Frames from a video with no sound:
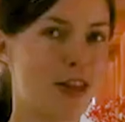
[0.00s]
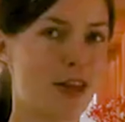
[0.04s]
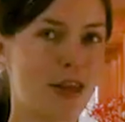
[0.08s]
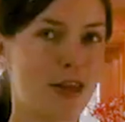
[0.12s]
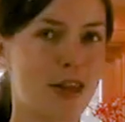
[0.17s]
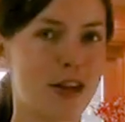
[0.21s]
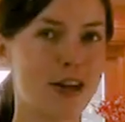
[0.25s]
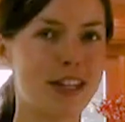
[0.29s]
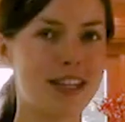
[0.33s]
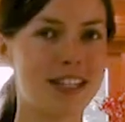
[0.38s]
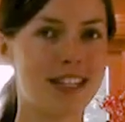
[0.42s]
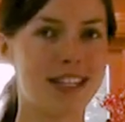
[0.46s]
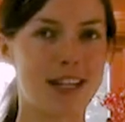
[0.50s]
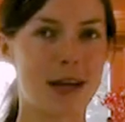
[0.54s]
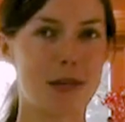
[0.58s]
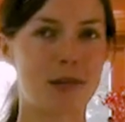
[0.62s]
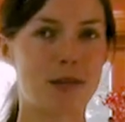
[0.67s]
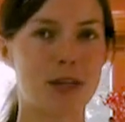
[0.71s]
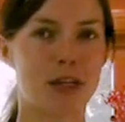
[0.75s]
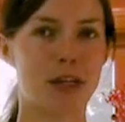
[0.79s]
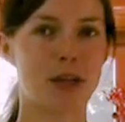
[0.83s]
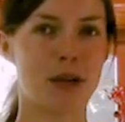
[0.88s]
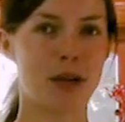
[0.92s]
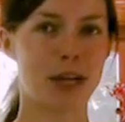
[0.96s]
The third
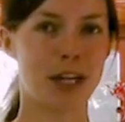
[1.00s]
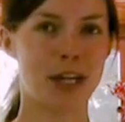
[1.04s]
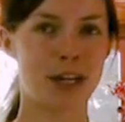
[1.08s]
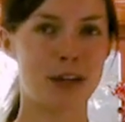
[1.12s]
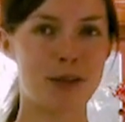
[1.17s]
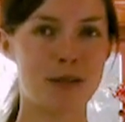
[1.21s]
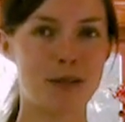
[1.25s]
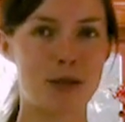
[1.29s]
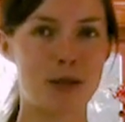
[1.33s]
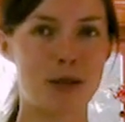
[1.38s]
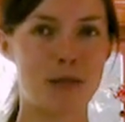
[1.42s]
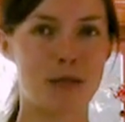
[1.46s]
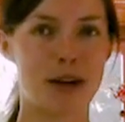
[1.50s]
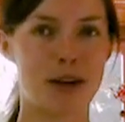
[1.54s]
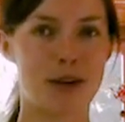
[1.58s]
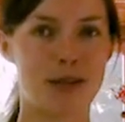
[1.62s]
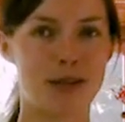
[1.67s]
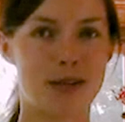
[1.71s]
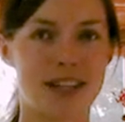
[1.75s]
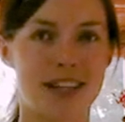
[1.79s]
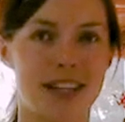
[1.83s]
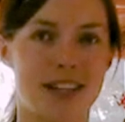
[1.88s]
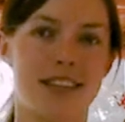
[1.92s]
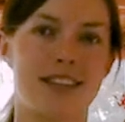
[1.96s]
step to growing your own
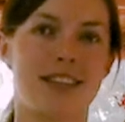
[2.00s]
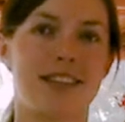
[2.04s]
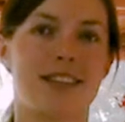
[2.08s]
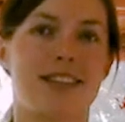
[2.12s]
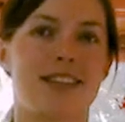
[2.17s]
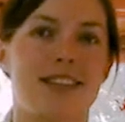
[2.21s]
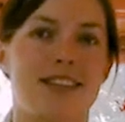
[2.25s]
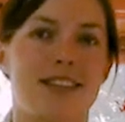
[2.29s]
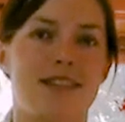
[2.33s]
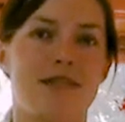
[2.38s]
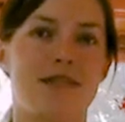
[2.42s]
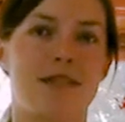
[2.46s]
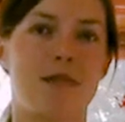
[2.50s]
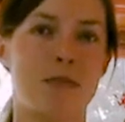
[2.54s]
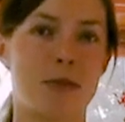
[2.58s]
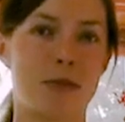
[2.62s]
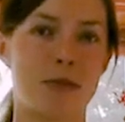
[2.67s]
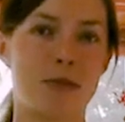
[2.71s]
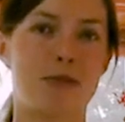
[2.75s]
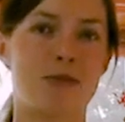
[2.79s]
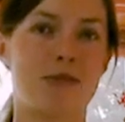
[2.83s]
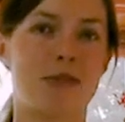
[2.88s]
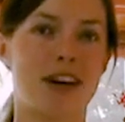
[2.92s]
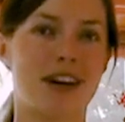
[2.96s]
sprouts is the
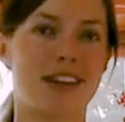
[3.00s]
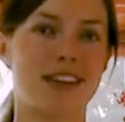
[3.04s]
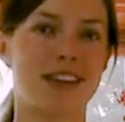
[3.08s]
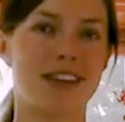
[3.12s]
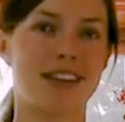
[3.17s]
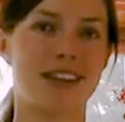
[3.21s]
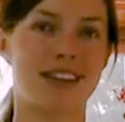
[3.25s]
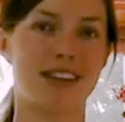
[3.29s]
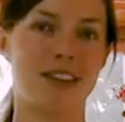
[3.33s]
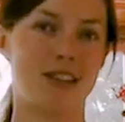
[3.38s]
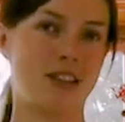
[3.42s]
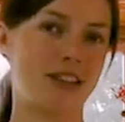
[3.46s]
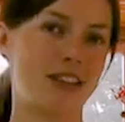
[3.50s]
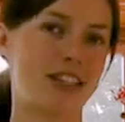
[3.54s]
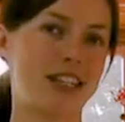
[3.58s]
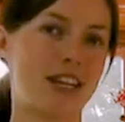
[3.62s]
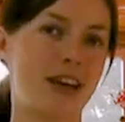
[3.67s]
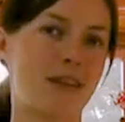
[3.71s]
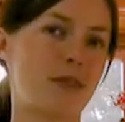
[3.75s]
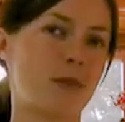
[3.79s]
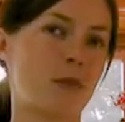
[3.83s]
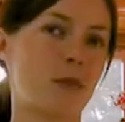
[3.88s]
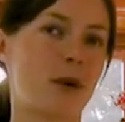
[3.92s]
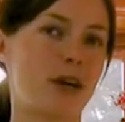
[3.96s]
most fun. You just
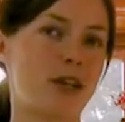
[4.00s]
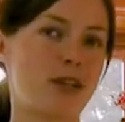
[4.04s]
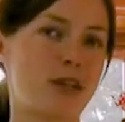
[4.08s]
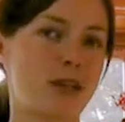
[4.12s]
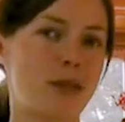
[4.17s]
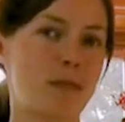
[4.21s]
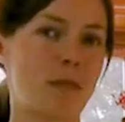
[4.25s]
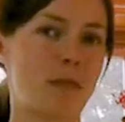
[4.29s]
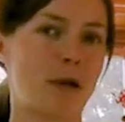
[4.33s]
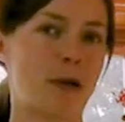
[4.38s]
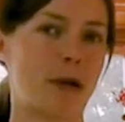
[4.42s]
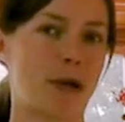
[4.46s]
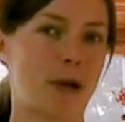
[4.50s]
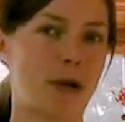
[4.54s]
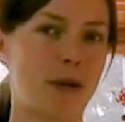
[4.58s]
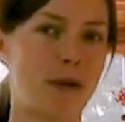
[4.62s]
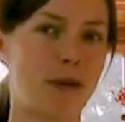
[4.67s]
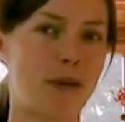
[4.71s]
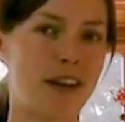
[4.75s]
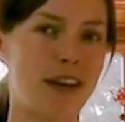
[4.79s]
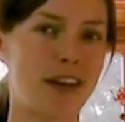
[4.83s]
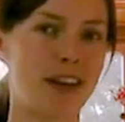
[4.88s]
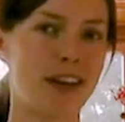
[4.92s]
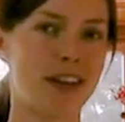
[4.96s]
have to watch them grow.
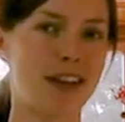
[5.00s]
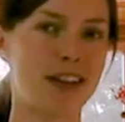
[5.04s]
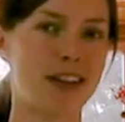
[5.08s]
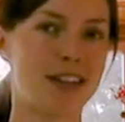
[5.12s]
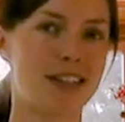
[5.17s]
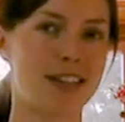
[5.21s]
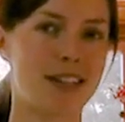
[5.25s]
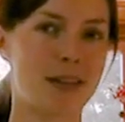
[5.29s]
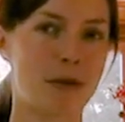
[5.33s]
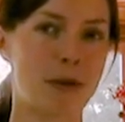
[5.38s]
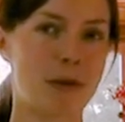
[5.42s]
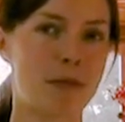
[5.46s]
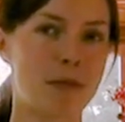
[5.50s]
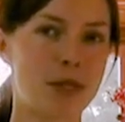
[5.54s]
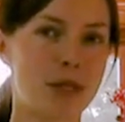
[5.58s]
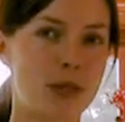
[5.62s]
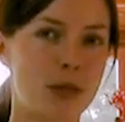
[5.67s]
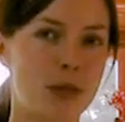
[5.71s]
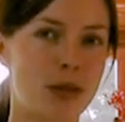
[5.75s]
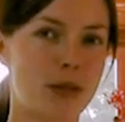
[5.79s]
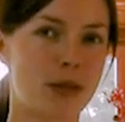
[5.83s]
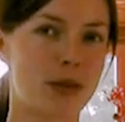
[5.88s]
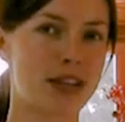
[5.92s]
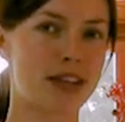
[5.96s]
So in
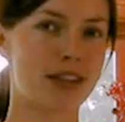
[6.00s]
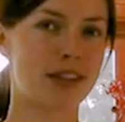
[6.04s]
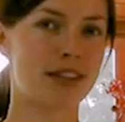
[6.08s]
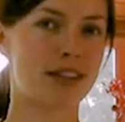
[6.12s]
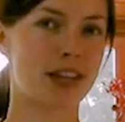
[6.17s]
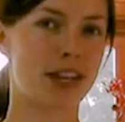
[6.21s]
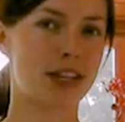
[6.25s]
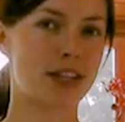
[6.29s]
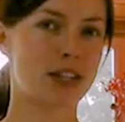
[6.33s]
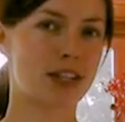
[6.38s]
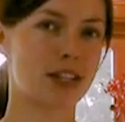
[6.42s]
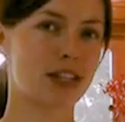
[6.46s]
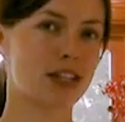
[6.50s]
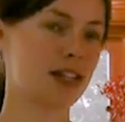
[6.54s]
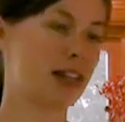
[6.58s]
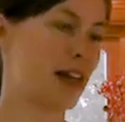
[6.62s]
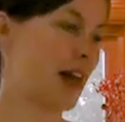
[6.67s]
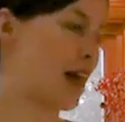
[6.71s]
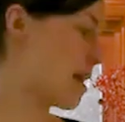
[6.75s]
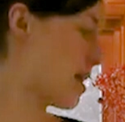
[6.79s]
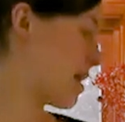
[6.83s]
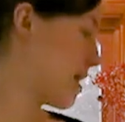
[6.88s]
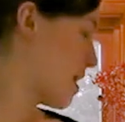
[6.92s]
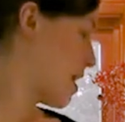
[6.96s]
between rinses, I just
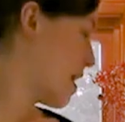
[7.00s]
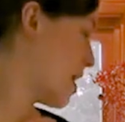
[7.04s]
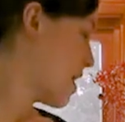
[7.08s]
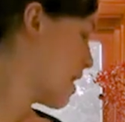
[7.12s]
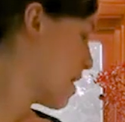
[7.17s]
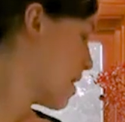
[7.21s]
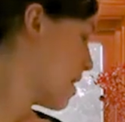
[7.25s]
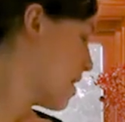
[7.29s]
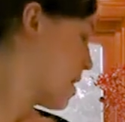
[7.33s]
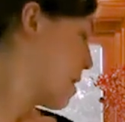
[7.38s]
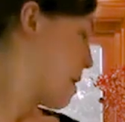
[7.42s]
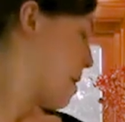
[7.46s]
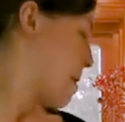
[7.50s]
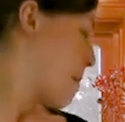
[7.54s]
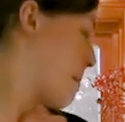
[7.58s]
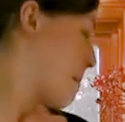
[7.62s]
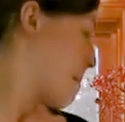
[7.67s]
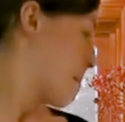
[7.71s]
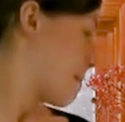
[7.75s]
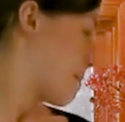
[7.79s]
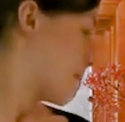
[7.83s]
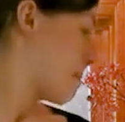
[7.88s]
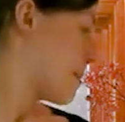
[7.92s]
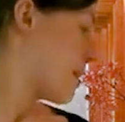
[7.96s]
set
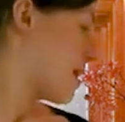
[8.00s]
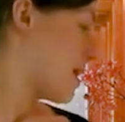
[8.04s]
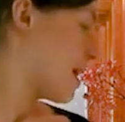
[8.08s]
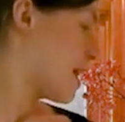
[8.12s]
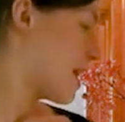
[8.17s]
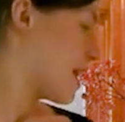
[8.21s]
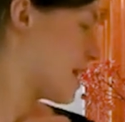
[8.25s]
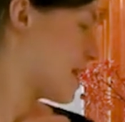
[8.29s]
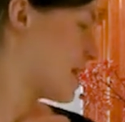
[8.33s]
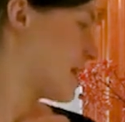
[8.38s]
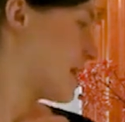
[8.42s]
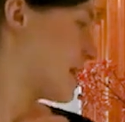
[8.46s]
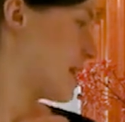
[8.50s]
my